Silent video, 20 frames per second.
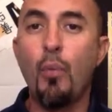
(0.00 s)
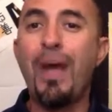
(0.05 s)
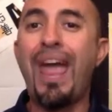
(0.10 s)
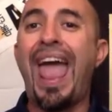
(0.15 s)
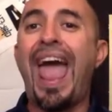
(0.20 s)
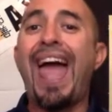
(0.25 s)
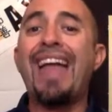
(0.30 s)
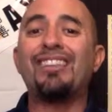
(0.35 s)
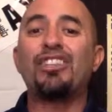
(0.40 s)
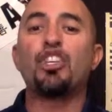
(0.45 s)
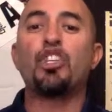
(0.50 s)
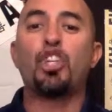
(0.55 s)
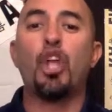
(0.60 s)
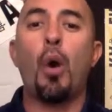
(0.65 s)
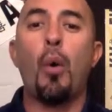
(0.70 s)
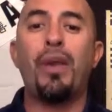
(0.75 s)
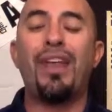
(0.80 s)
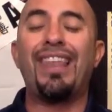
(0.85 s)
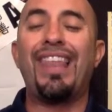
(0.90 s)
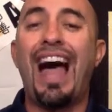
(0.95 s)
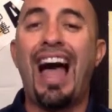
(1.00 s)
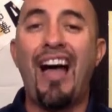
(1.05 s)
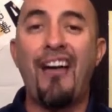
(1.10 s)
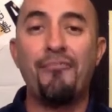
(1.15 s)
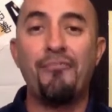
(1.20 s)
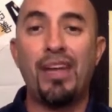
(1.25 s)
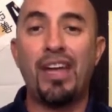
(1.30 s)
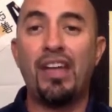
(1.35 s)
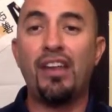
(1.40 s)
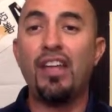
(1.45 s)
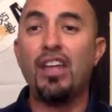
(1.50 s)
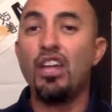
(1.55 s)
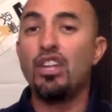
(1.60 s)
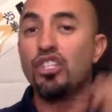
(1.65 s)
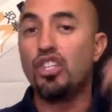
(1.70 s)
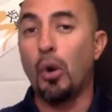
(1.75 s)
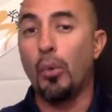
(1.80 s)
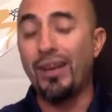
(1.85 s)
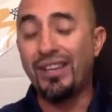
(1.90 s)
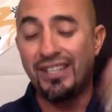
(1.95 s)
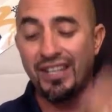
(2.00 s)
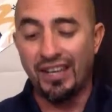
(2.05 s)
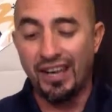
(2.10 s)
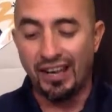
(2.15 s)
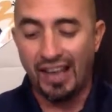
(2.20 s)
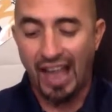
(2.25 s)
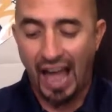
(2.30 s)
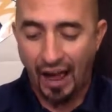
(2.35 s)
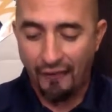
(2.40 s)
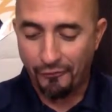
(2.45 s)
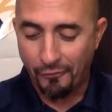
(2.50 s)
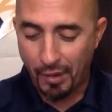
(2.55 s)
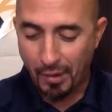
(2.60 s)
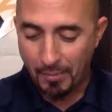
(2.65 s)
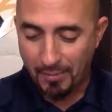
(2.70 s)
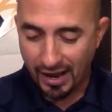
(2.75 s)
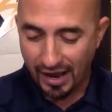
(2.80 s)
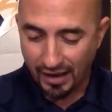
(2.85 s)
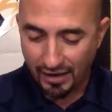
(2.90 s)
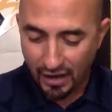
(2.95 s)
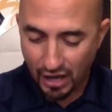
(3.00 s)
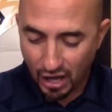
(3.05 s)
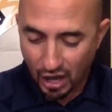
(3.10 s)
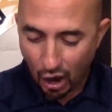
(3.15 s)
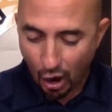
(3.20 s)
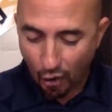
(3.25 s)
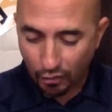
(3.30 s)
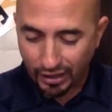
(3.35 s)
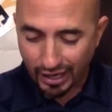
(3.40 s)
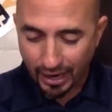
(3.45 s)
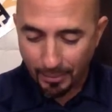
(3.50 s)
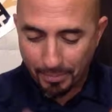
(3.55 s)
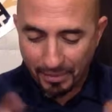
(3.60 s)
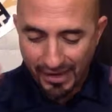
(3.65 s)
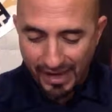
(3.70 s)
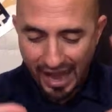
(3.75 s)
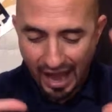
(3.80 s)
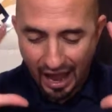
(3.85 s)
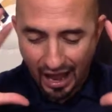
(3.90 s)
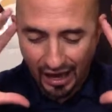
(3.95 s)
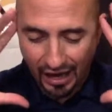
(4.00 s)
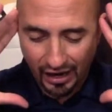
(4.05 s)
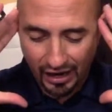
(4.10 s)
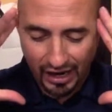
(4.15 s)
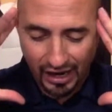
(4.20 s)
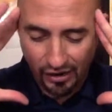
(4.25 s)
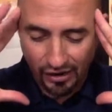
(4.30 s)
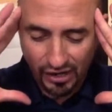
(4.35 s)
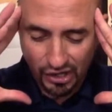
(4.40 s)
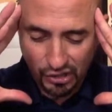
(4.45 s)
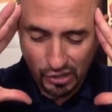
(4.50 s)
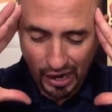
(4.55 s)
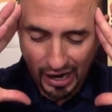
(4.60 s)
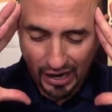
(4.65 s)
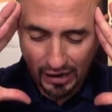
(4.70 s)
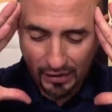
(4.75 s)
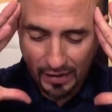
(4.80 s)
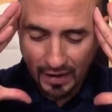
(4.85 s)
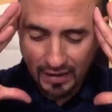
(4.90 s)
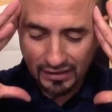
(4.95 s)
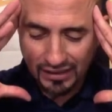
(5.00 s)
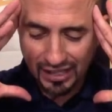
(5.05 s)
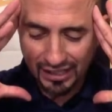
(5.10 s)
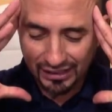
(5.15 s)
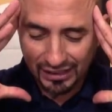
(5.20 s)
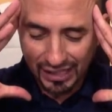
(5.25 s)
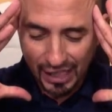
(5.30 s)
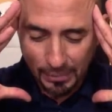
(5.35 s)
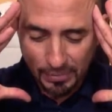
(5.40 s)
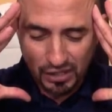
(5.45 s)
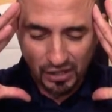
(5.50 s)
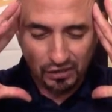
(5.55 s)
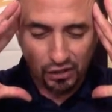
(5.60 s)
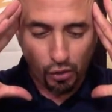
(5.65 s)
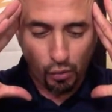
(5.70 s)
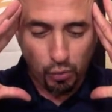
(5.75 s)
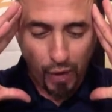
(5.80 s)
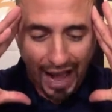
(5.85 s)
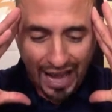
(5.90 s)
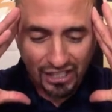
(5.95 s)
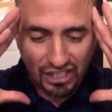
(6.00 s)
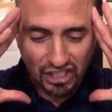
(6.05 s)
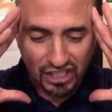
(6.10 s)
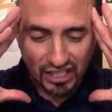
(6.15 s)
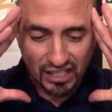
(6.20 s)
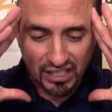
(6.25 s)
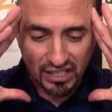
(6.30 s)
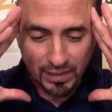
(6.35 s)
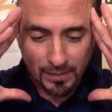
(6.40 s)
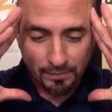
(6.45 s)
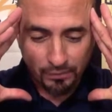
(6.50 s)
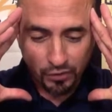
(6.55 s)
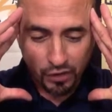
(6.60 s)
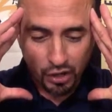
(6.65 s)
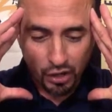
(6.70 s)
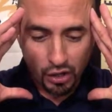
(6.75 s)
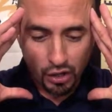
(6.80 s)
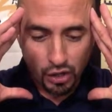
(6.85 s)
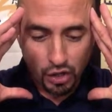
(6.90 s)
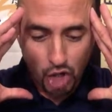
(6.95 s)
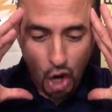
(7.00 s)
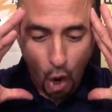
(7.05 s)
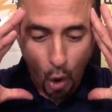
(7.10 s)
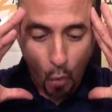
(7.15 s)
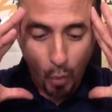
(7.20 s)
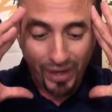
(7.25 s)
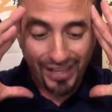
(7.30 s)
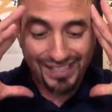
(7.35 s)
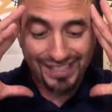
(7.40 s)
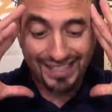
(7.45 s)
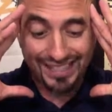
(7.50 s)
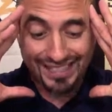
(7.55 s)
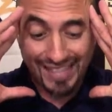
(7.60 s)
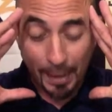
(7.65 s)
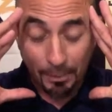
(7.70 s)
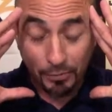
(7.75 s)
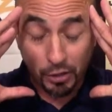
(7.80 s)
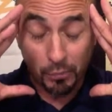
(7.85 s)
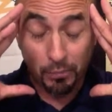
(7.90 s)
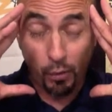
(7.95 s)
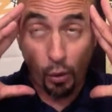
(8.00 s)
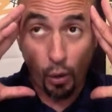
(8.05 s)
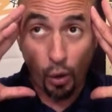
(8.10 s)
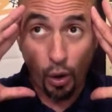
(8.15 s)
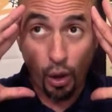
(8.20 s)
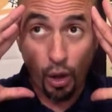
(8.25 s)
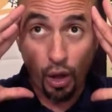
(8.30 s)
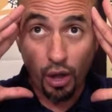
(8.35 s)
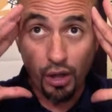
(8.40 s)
We had to show it live, man. So we did it live for my man. Okay, but now here, here it is right here. The lips of the righteous know what is acceptable.